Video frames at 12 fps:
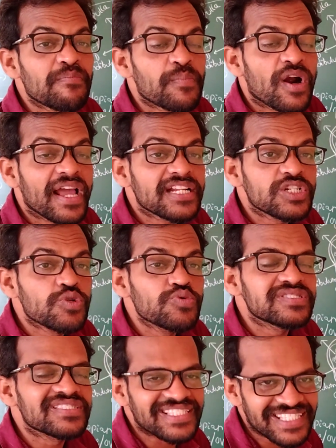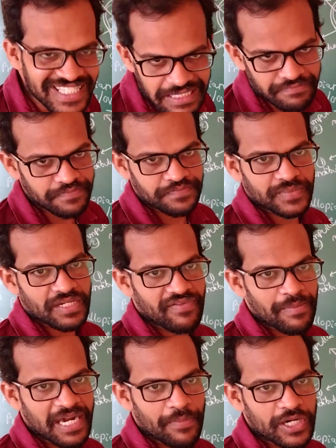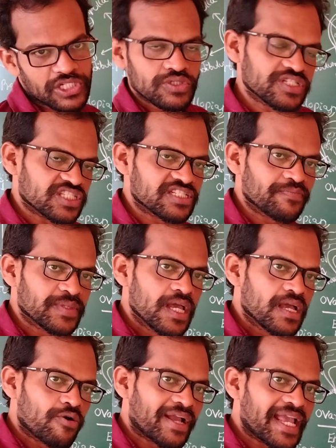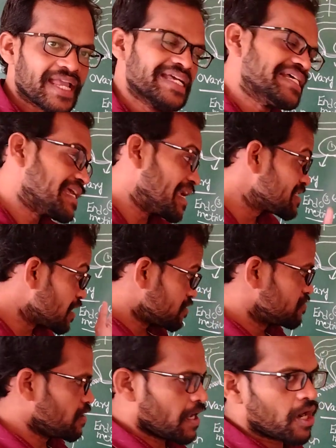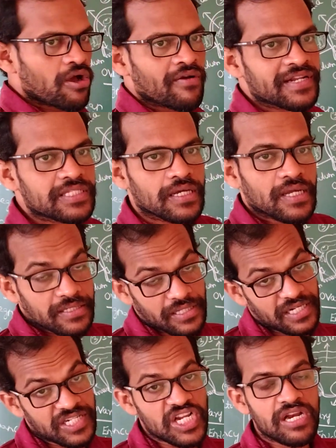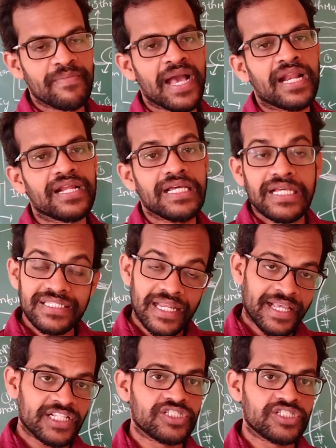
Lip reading: reproductive system. Female reproductive system. Okay, and along with the detailed manner,